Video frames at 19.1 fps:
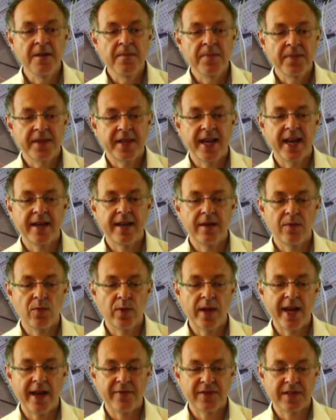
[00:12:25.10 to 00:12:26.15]
Then we
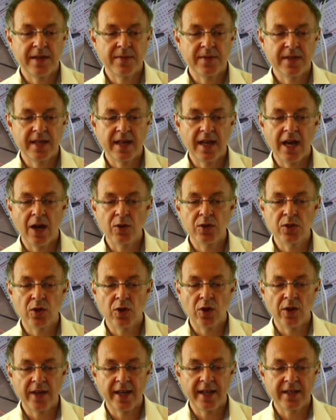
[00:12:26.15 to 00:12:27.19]
have something how to
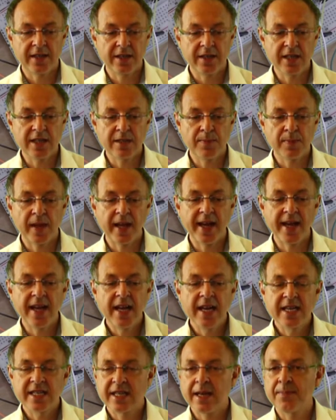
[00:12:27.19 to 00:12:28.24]
connect the display.
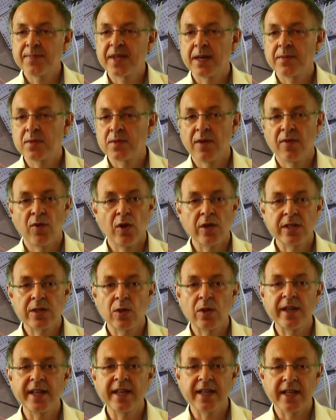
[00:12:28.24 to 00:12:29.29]
Sometimes we have also
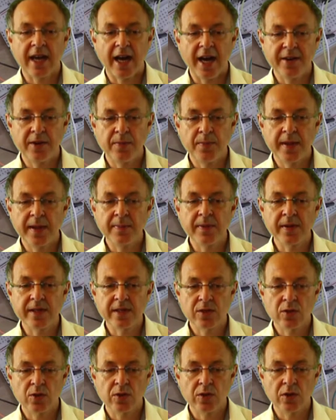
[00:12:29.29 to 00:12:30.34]
linked other people's
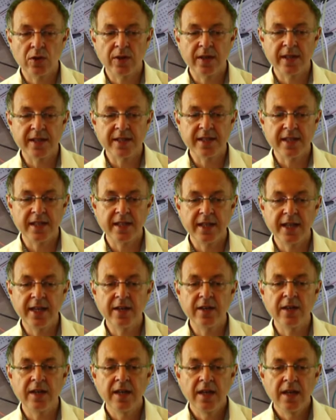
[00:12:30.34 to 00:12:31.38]
tutorials in here.